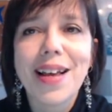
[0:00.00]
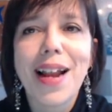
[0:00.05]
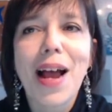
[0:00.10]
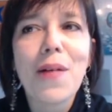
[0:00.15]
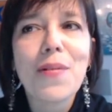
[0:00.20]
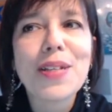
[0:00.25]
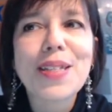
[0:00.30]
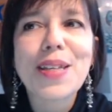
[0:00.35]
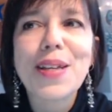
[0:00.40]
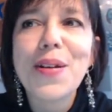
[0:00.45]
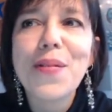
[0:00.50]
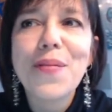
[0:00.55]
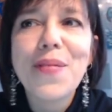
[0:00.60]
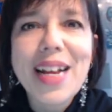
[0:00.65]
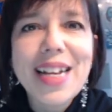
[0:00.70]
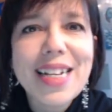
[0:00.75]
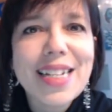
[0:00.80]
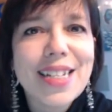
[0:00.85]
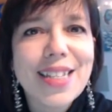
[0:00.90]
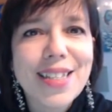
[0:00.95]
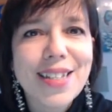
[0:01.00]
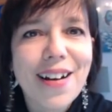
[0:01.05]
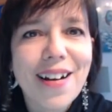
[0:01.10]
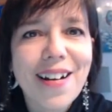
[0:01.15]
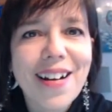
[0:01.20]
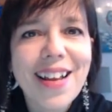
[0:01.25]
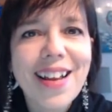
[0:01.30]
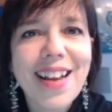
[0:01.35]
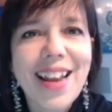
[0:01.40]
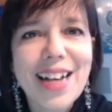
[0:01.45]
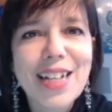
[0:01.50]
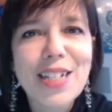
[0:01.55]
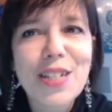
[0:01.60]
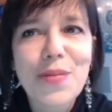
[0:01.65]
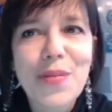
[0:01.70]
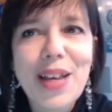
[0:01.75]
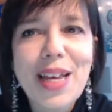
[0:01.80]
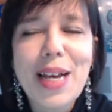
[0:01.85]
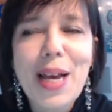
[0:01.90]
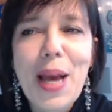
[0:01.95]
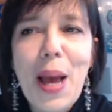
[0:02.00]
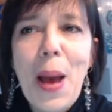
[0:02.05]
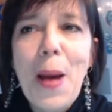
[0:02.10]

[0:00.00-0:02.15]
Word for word: I was going to wait to start it next week,